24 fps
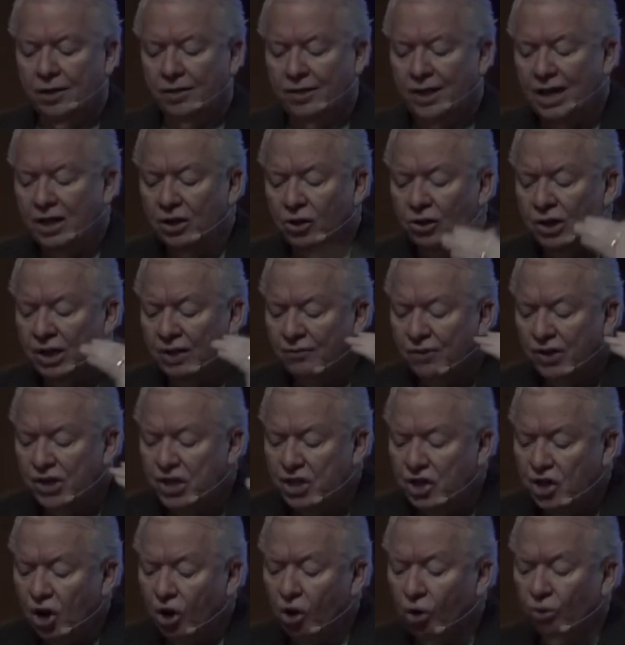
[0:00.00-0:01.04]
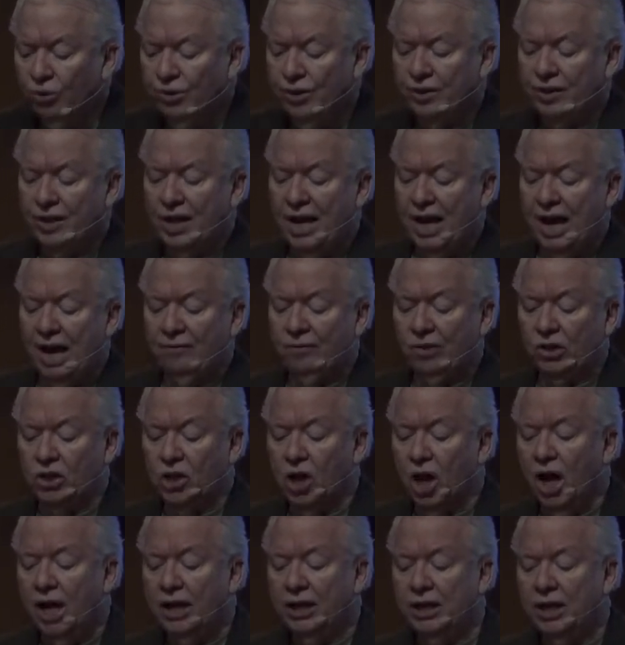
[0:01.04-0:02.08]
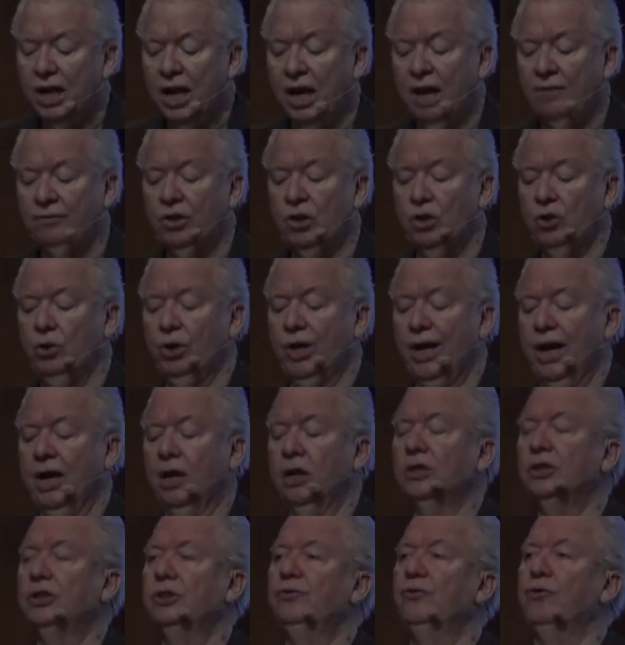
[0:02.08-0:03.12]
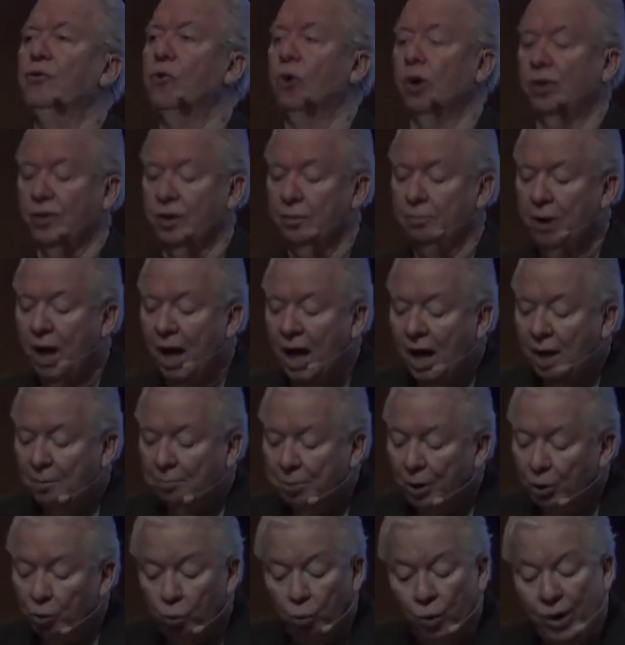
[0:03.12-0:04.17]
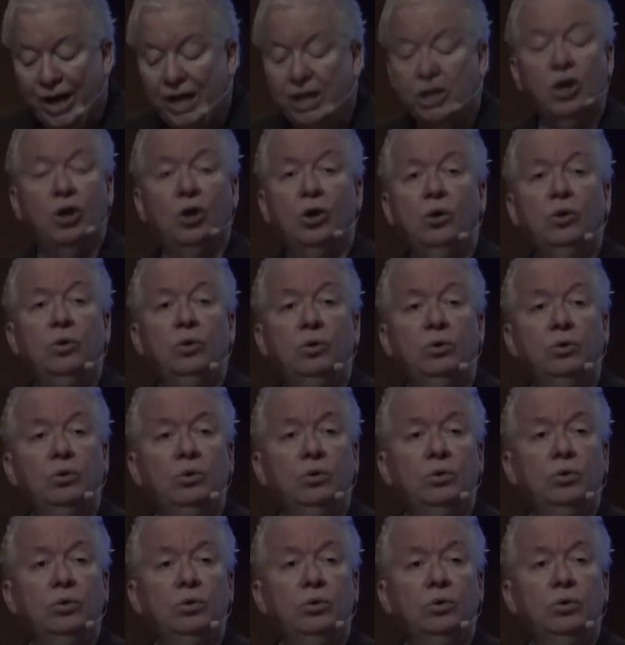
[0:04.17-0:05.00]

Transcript: They don't even know that they have a God in heaven who cares for them, but we do.